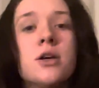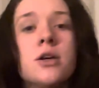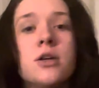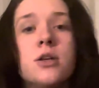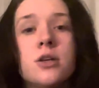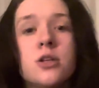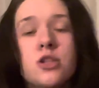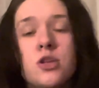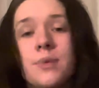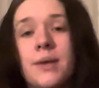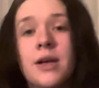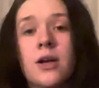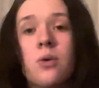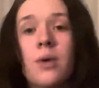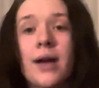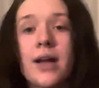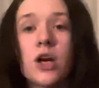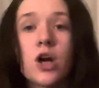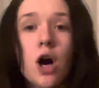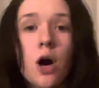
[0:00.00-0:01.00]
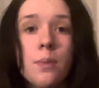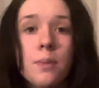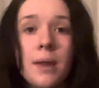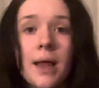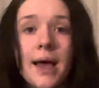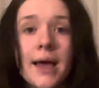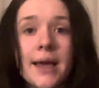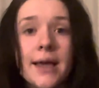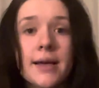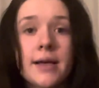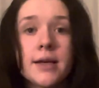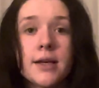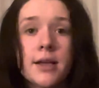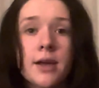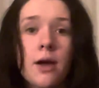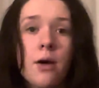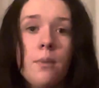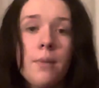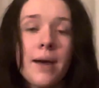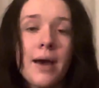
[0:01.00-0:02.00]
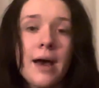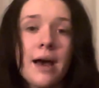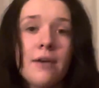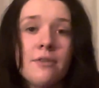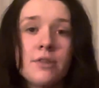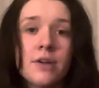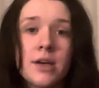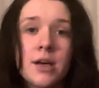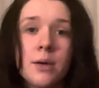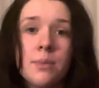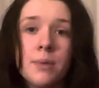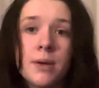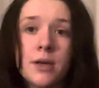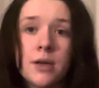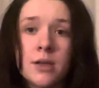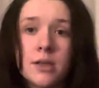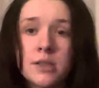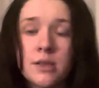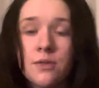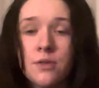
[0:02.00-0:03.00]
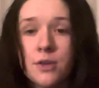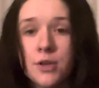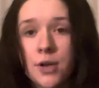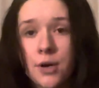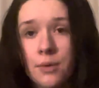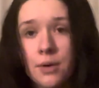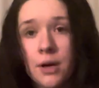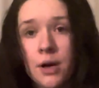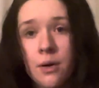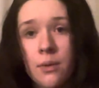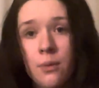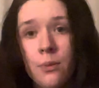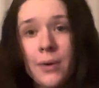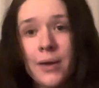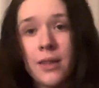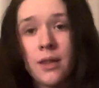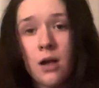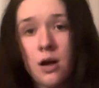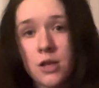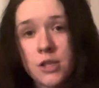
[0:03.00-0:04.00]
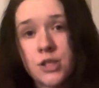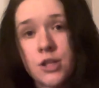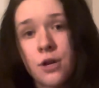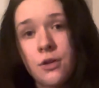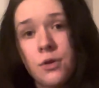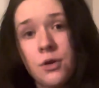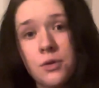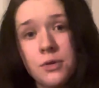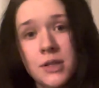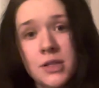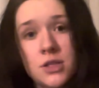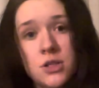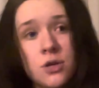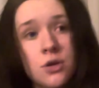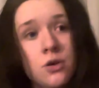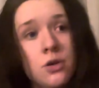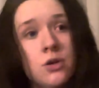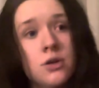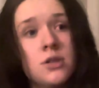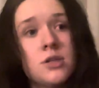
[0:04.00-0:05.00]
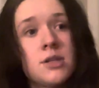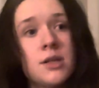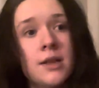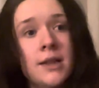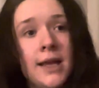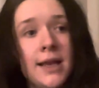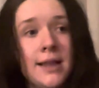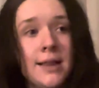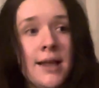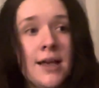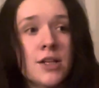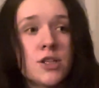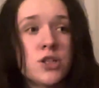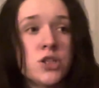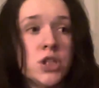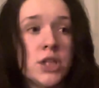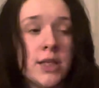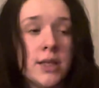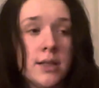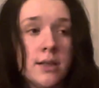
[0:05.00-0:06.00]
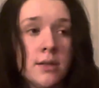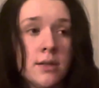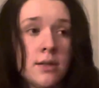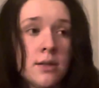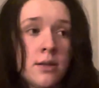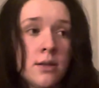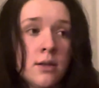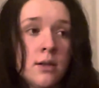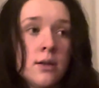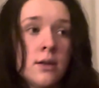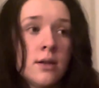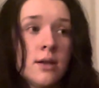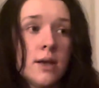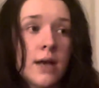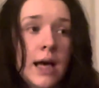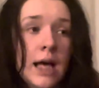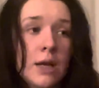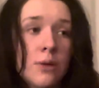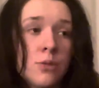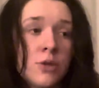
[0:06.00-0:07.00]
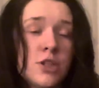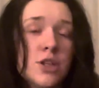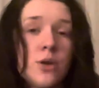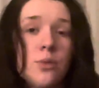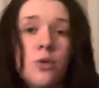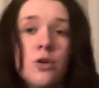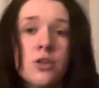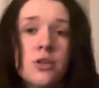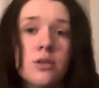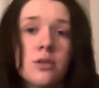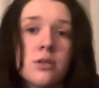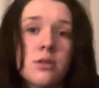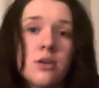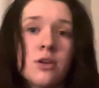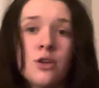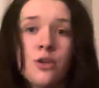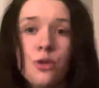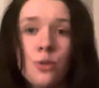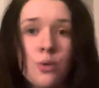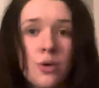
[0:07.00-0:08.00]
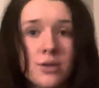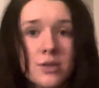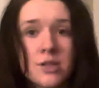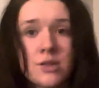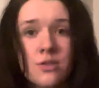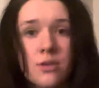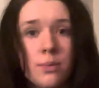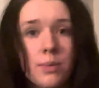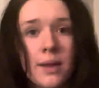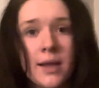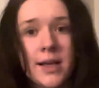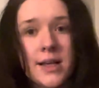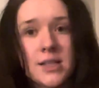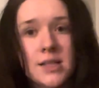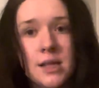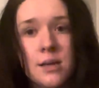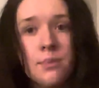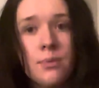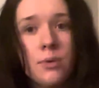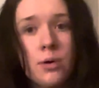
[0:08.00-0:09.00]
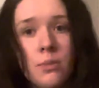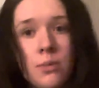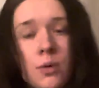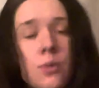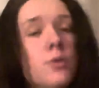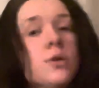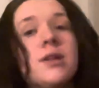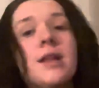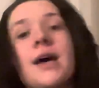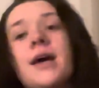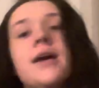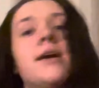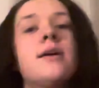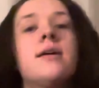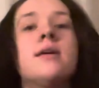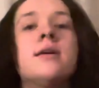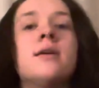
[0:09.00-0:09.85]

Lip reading: something quite cob-like, you know, a bit heavier, because if you don't know, we lost our oldest horse late last year, and we don't want another one to replace him, but Mum would like